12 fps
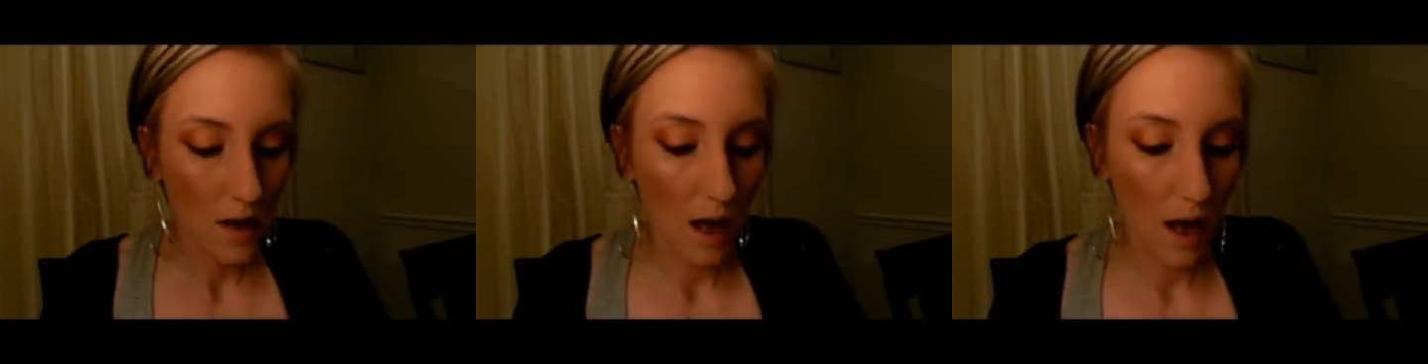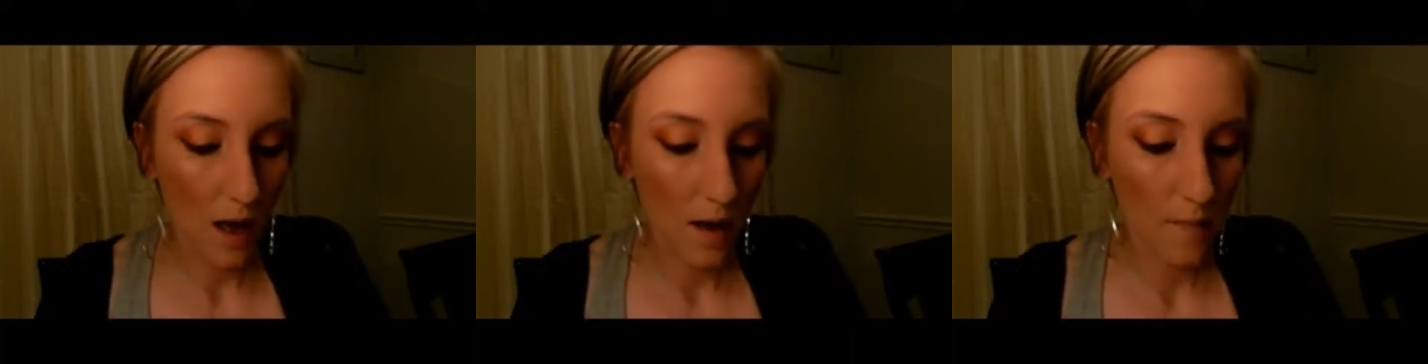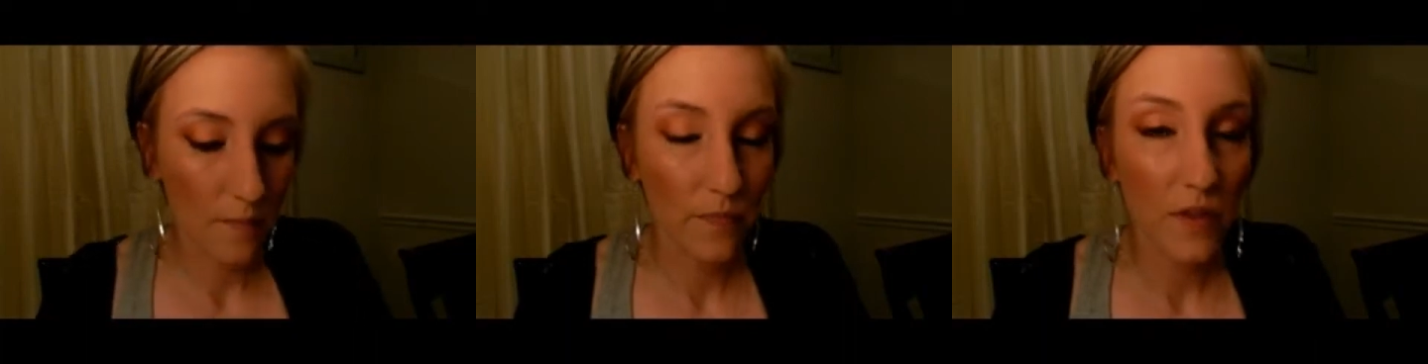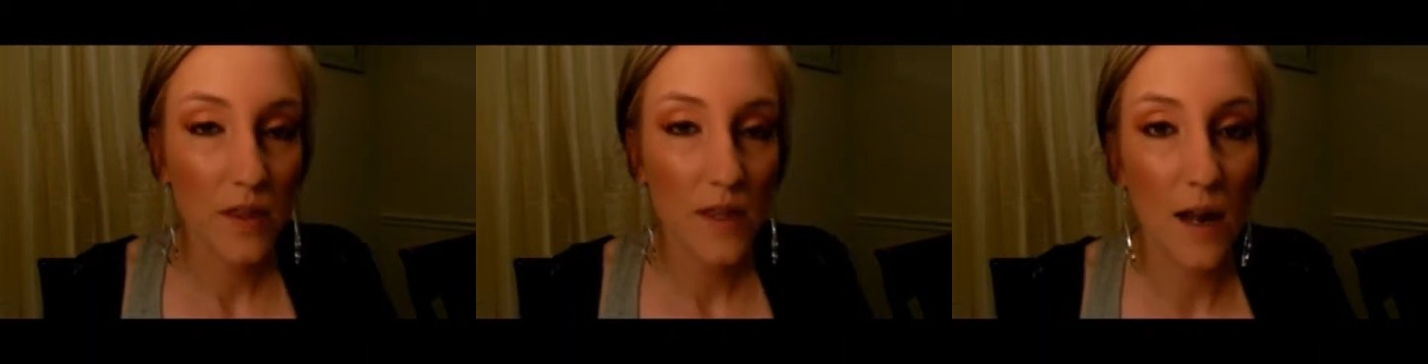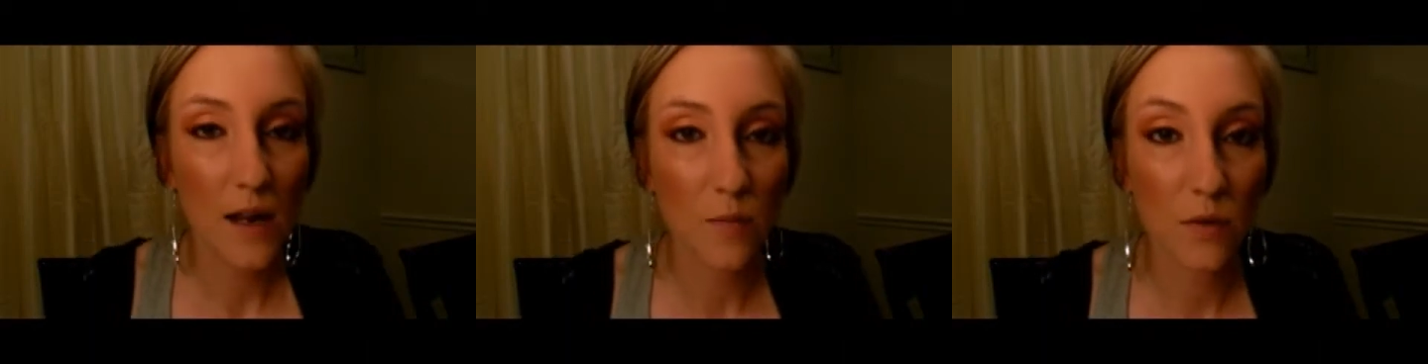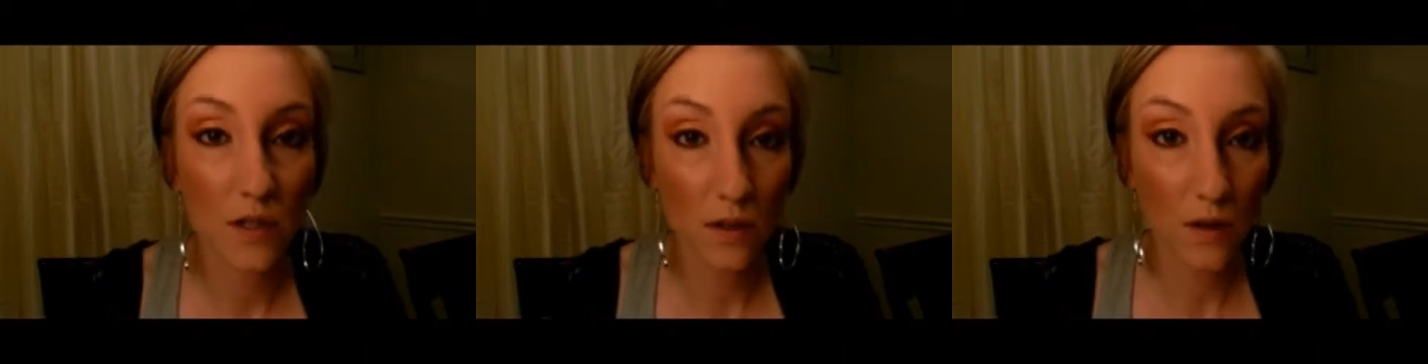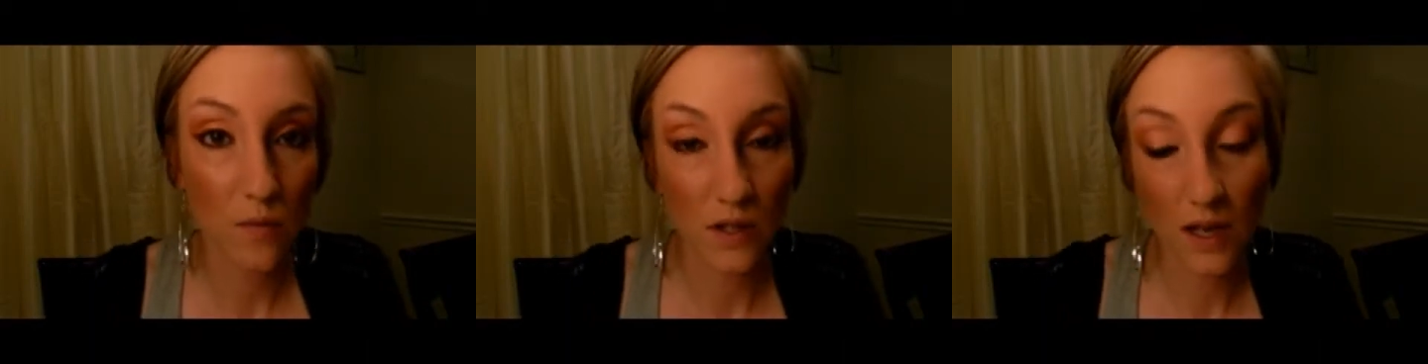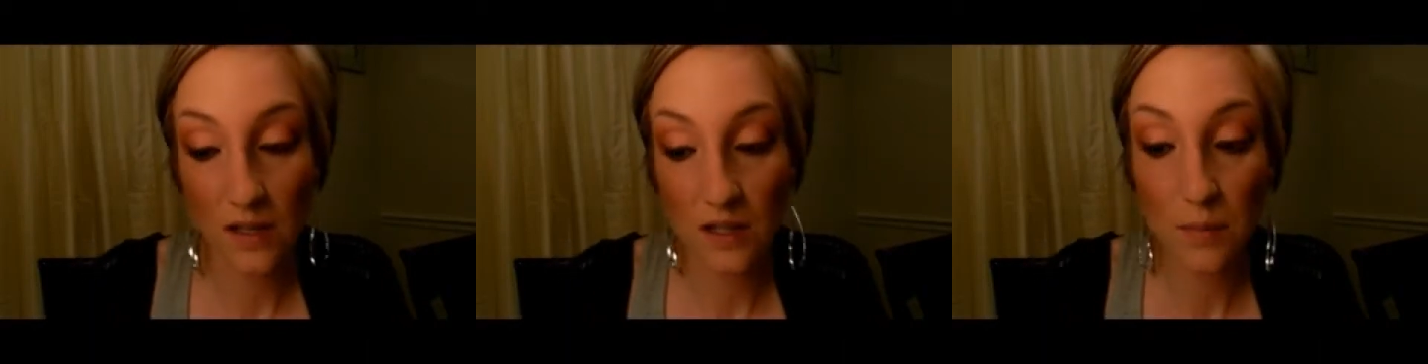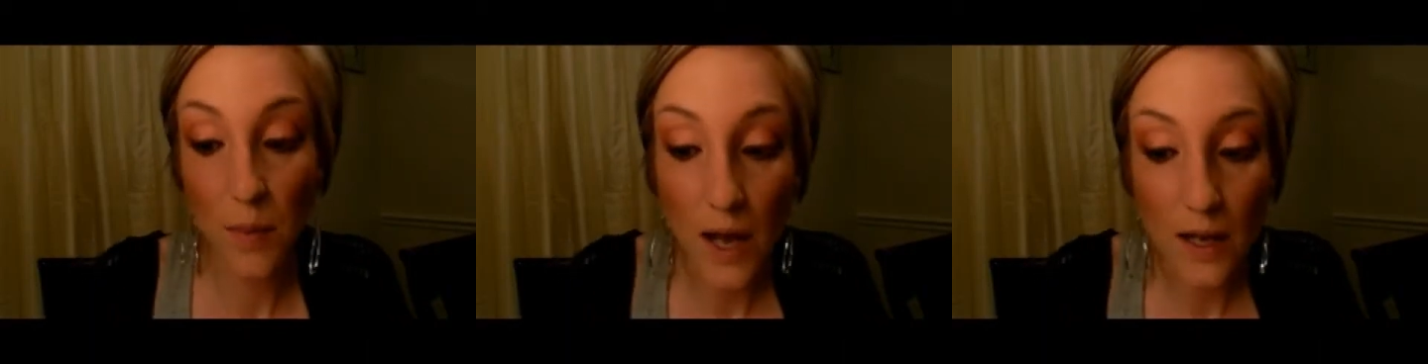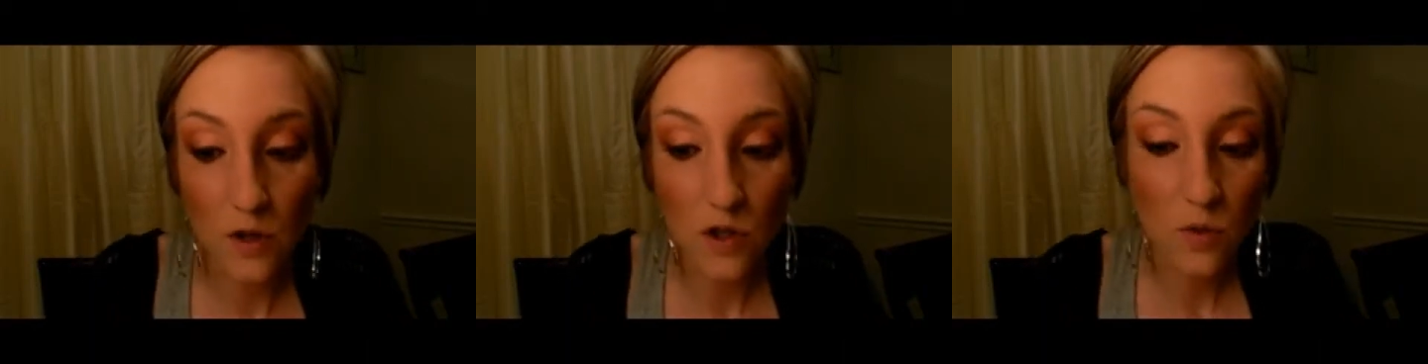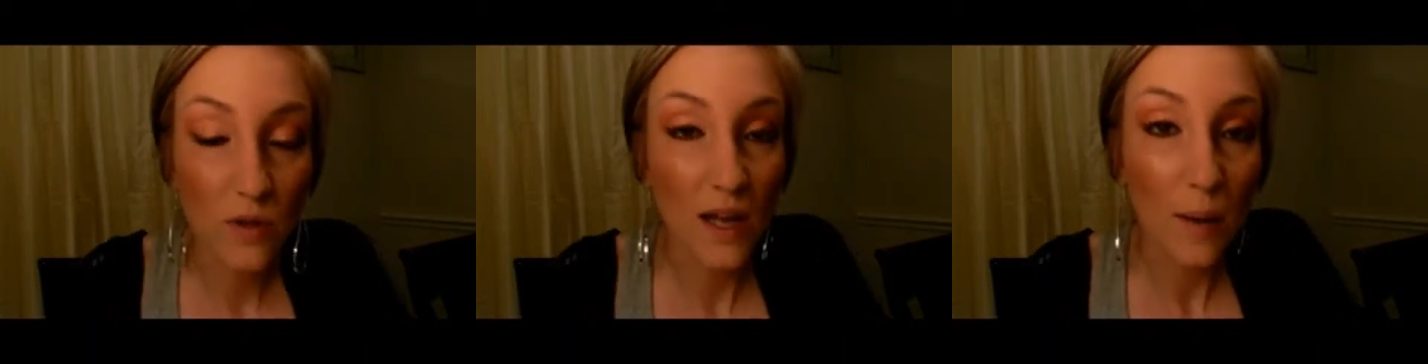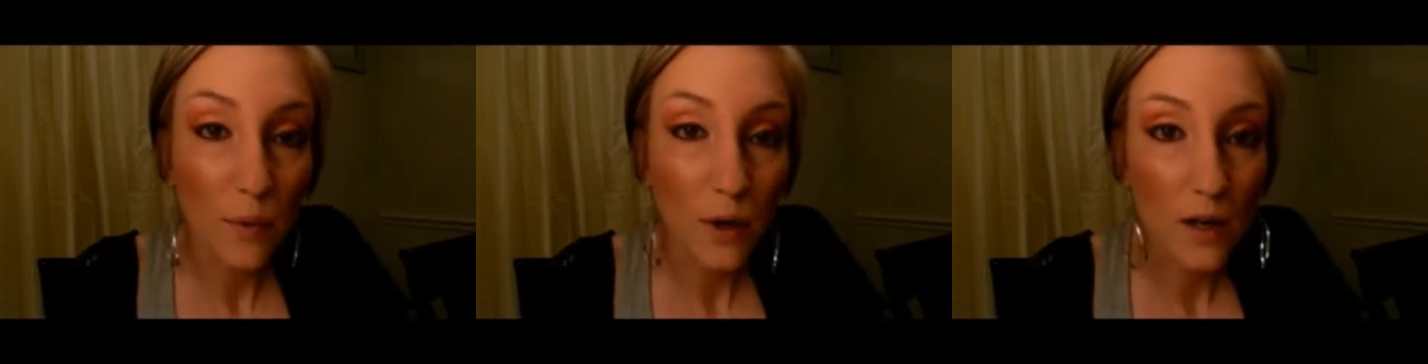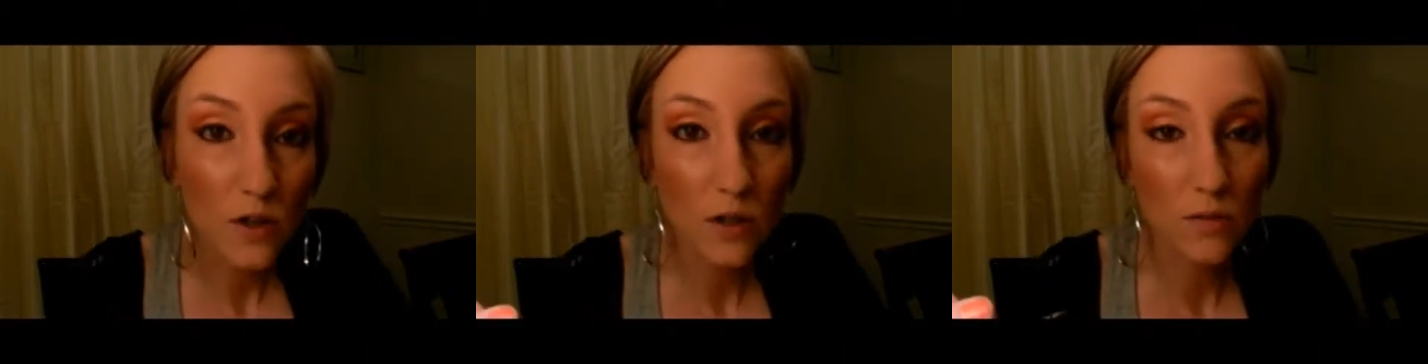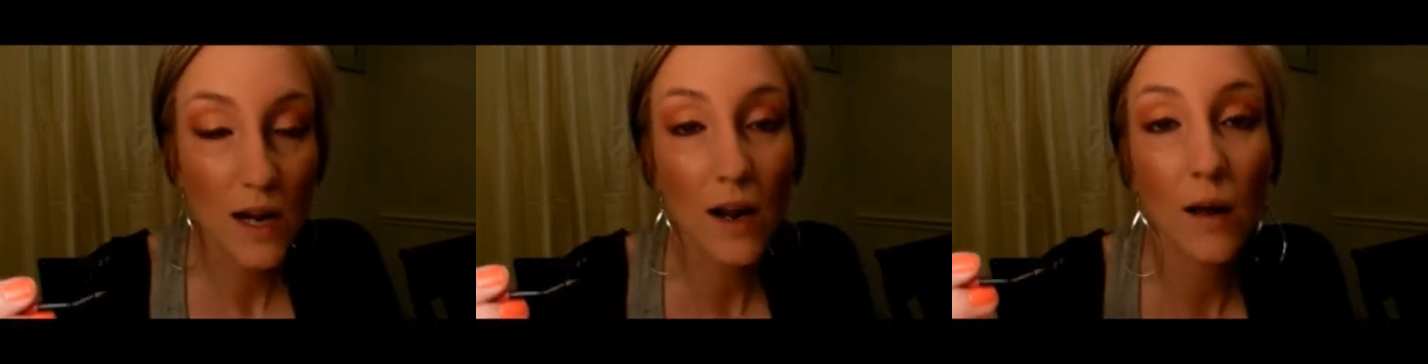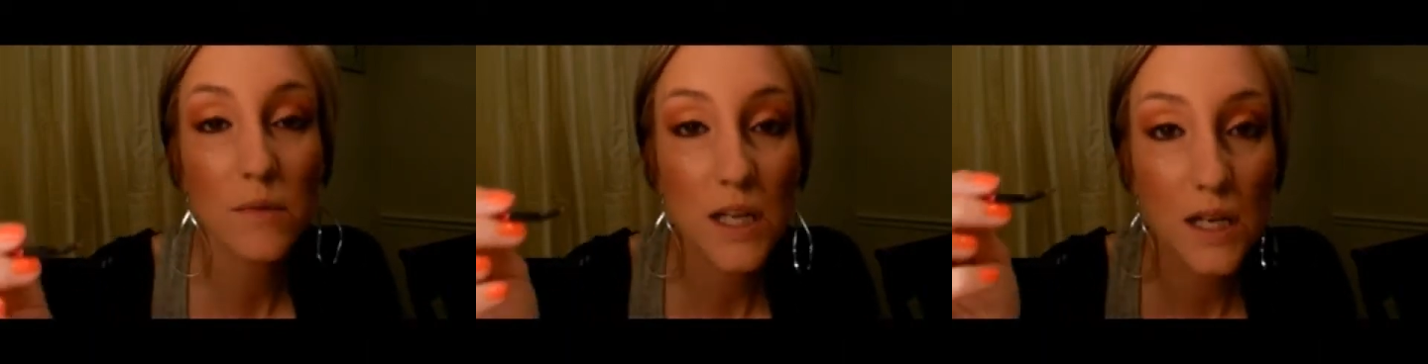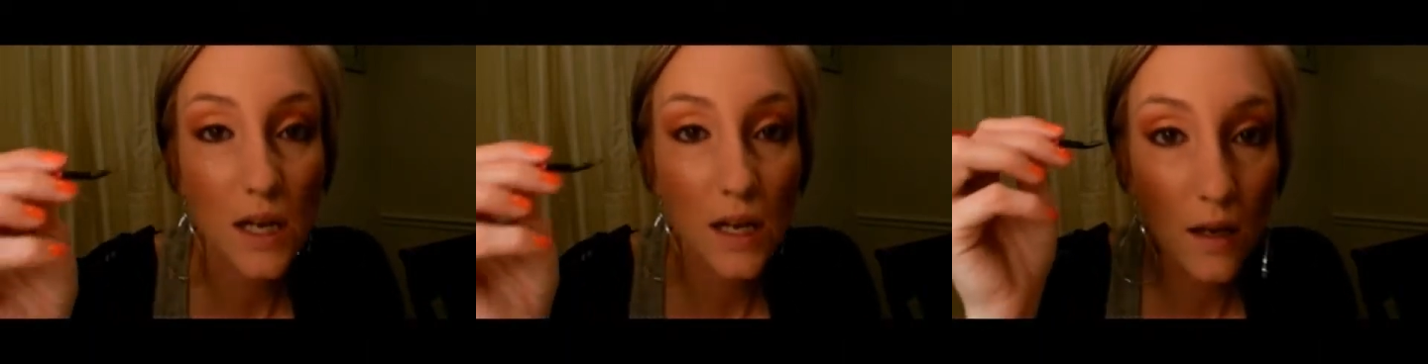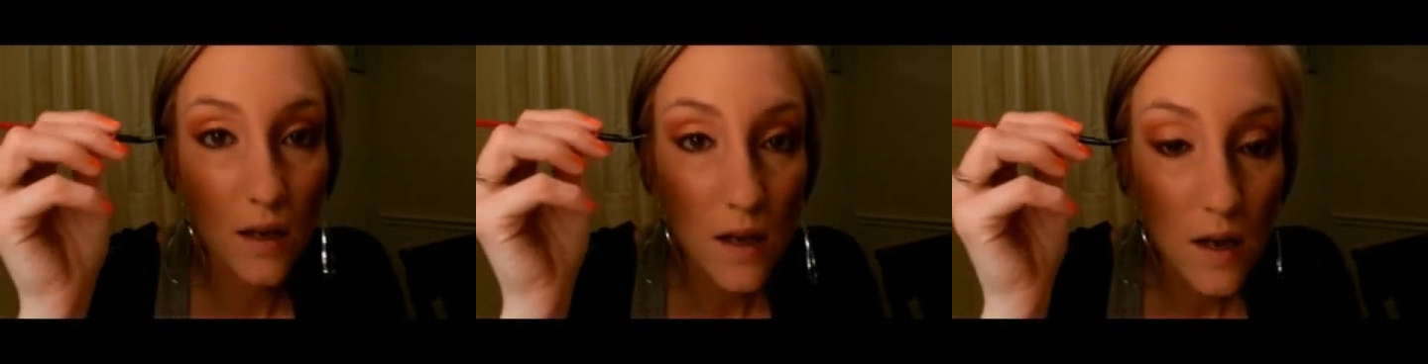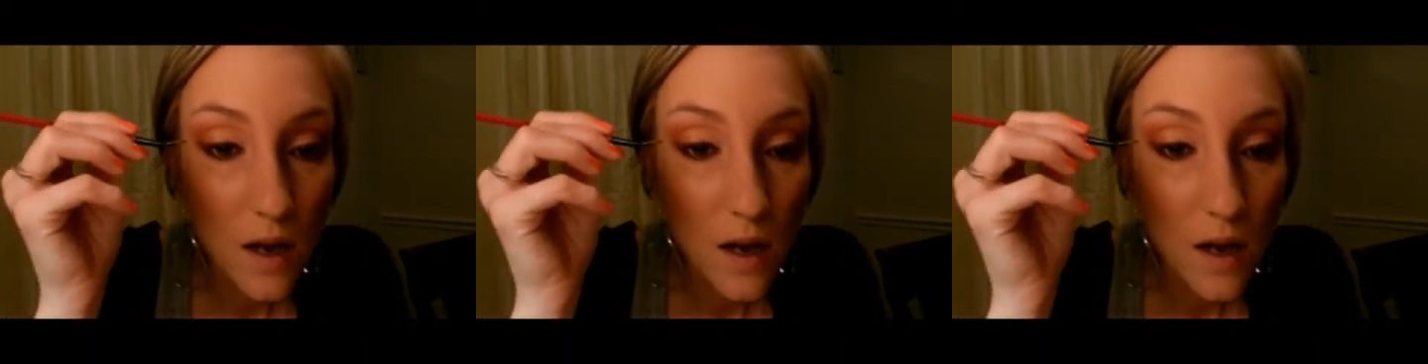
that it was kind of smudged with that brush. So now I'm taking